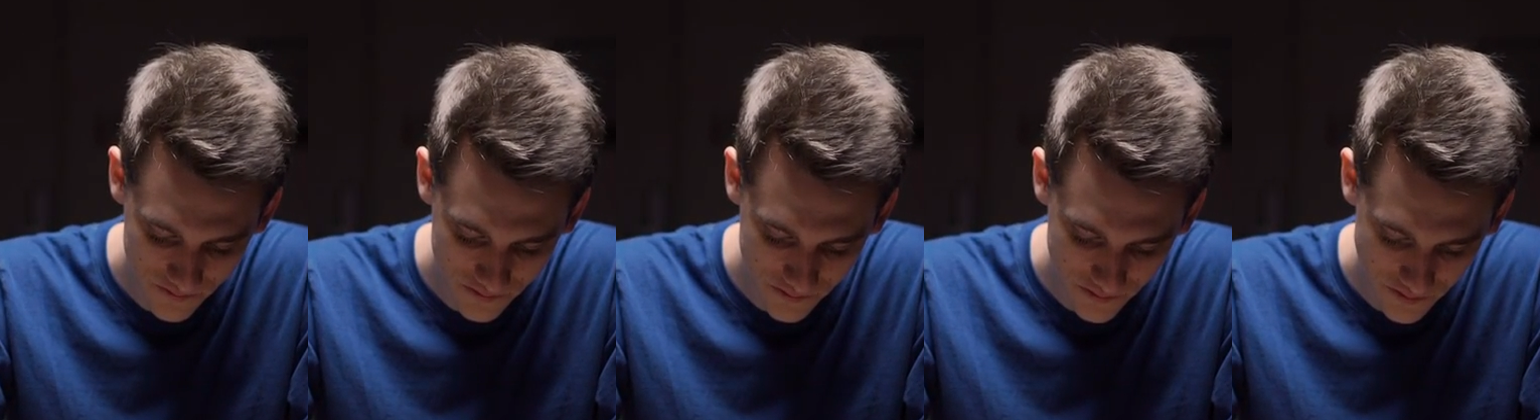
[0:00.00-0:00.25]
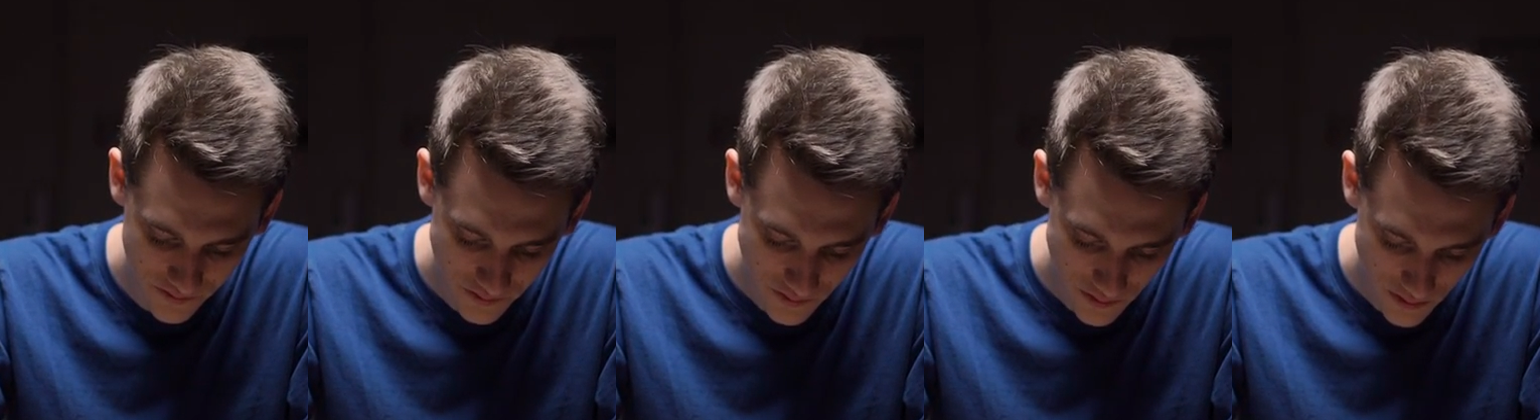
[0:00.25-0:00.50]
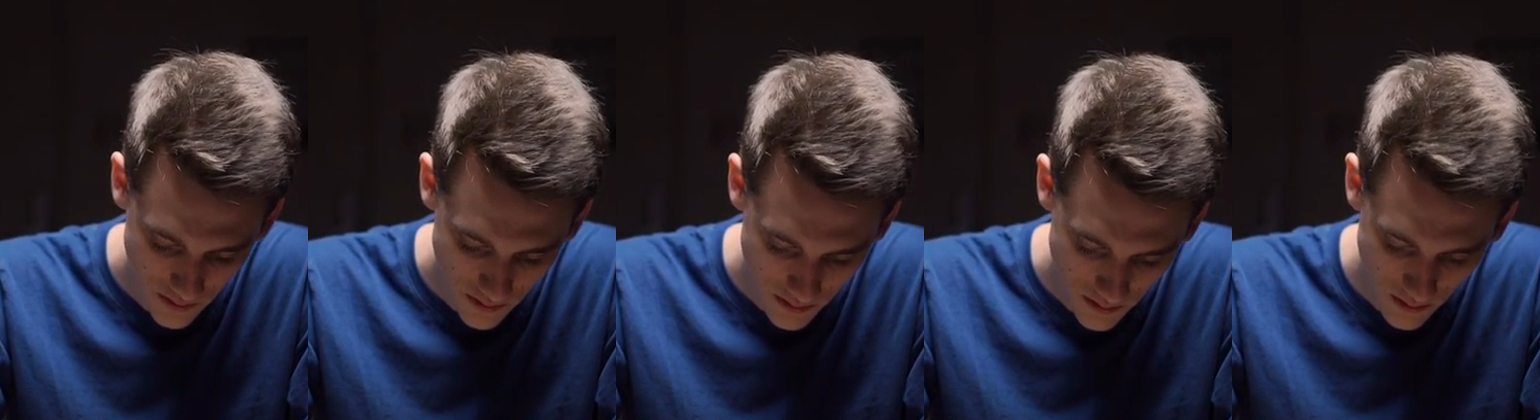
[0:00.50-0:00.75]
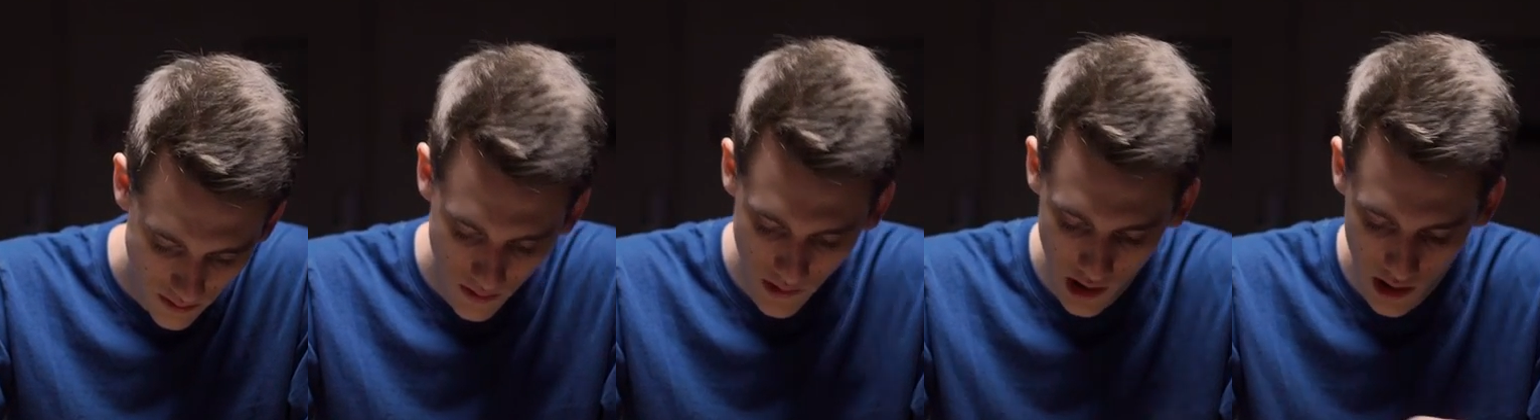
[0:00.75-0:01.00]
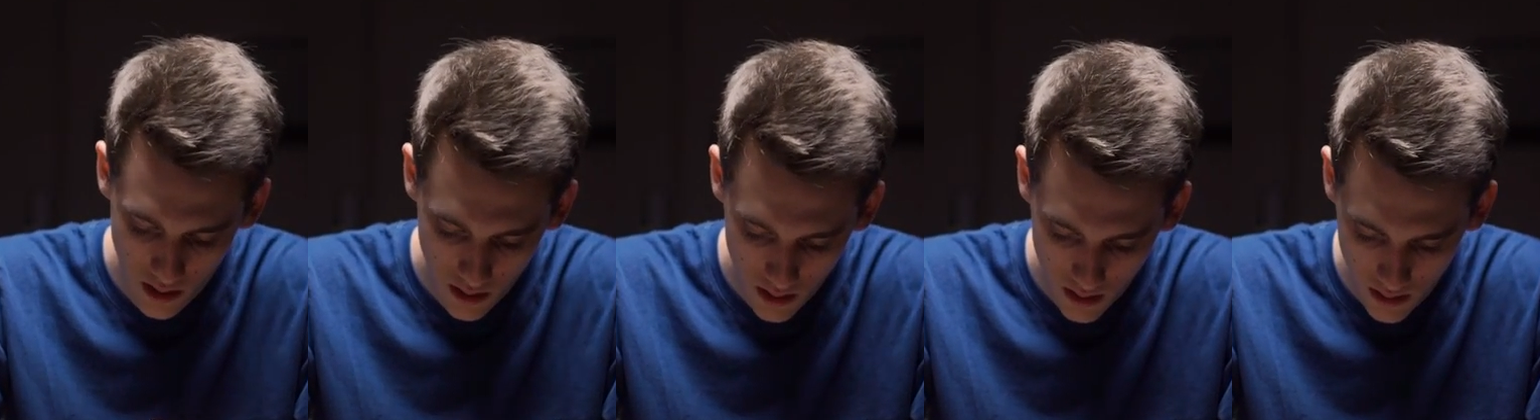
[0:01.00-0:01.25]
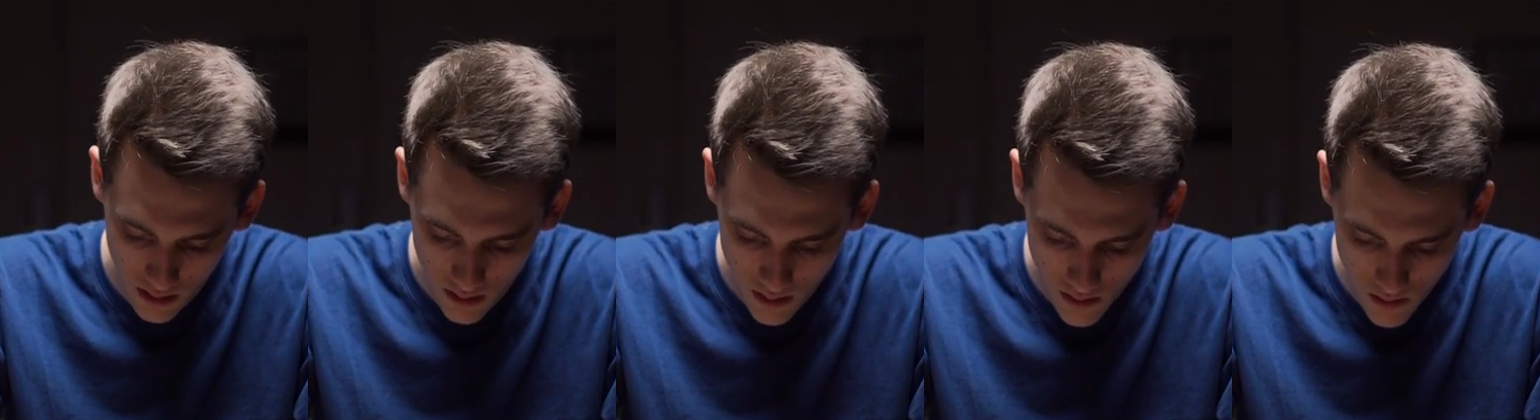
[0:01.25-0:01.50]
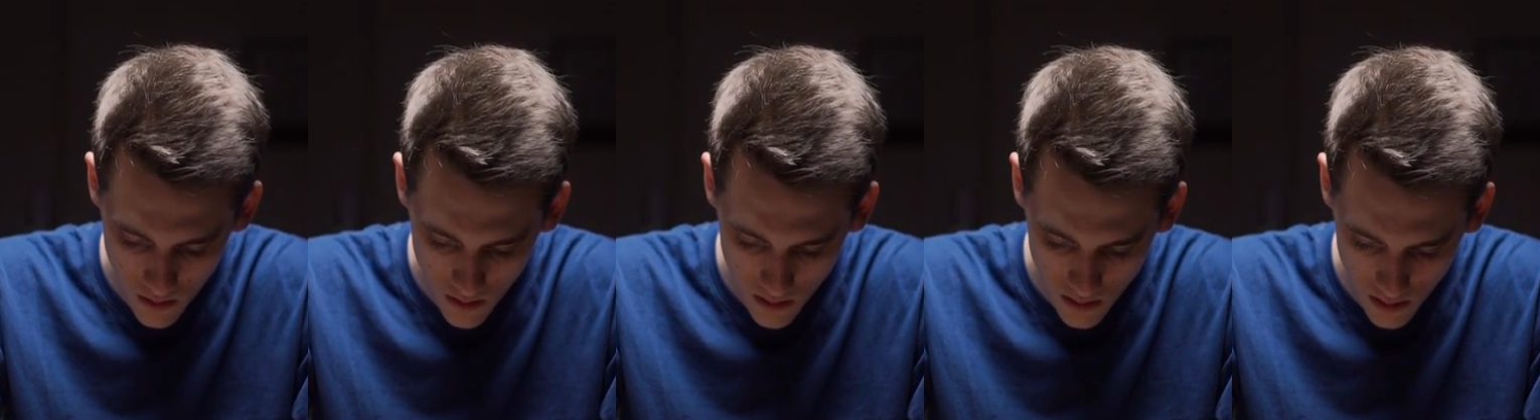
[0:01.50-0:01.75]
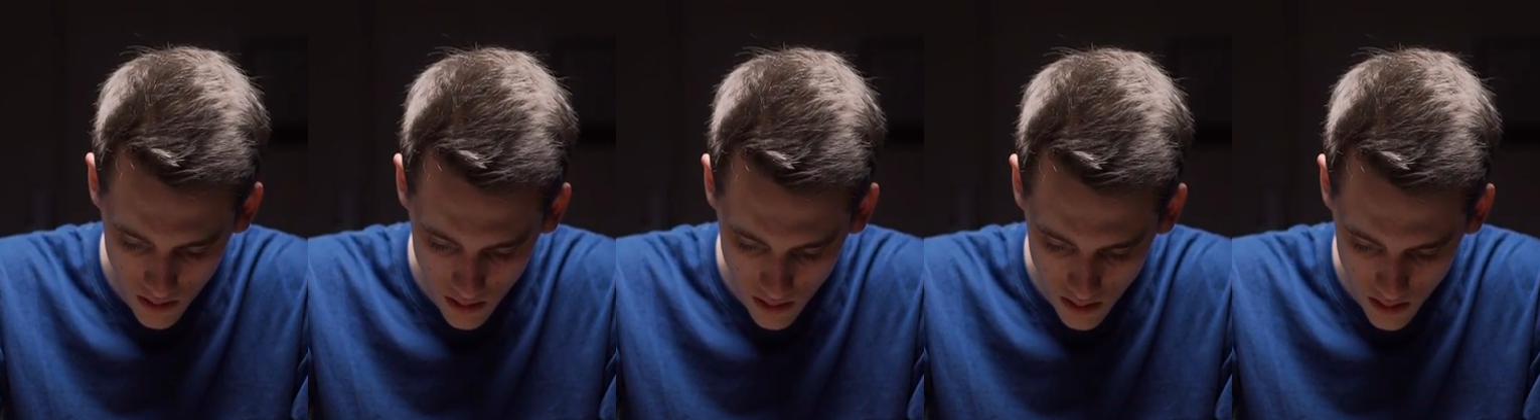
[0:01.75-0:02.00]
of the soup? What did you enjoy the
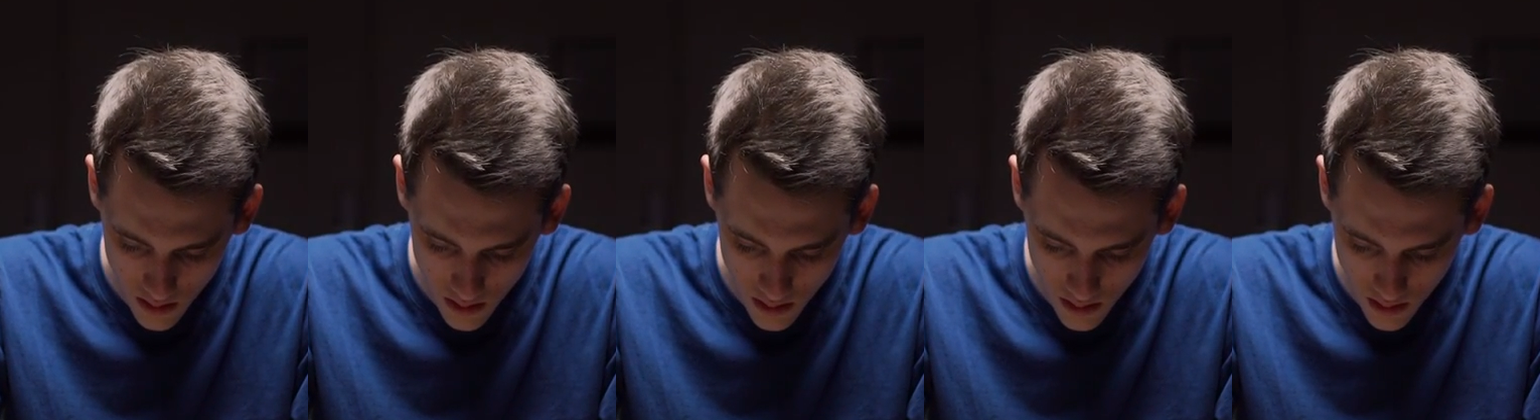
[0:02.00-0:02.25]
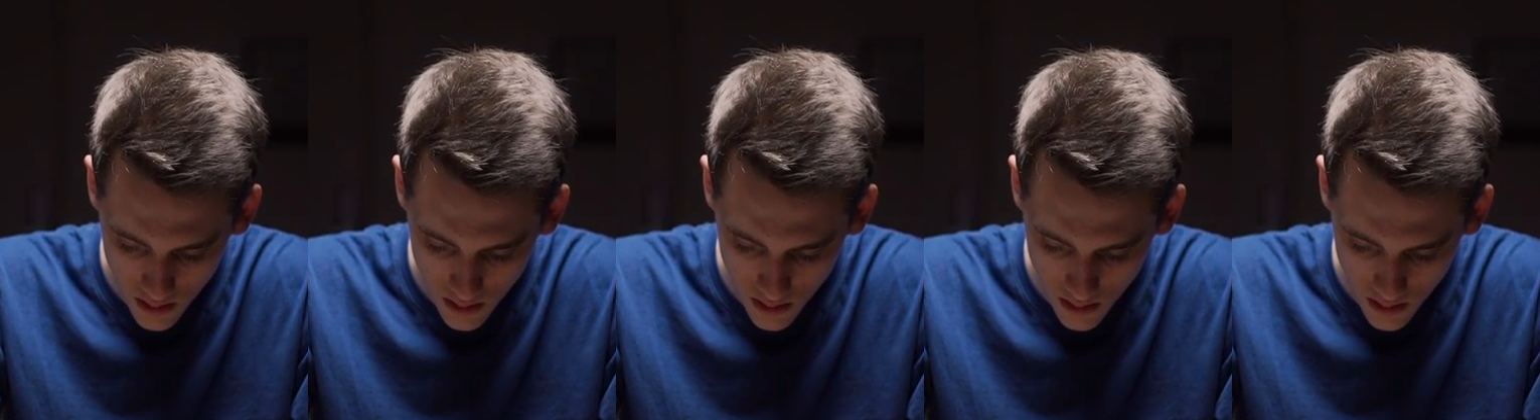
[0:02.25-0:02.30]
least?